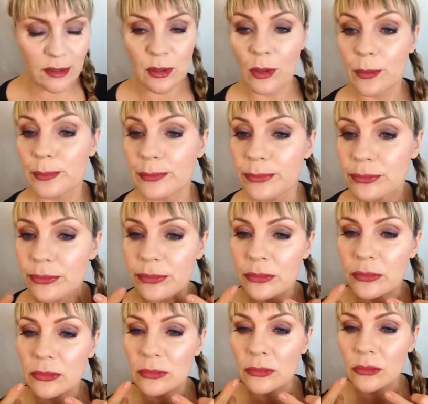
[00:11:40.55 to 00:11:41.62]
you know,
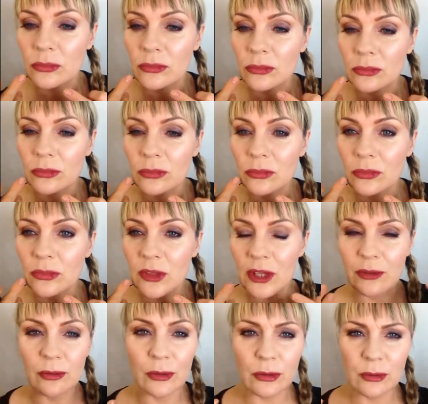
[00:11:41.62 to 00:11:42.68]
that
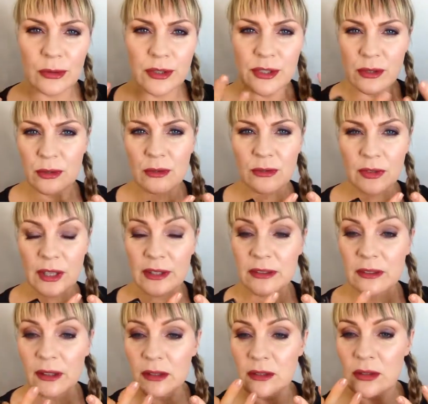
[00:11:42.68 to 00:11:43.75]
it won't look so
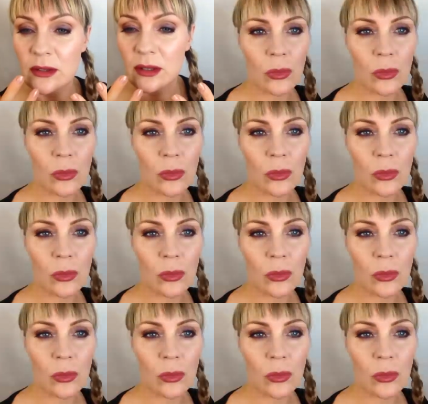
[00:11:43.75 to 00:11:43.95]
flattened.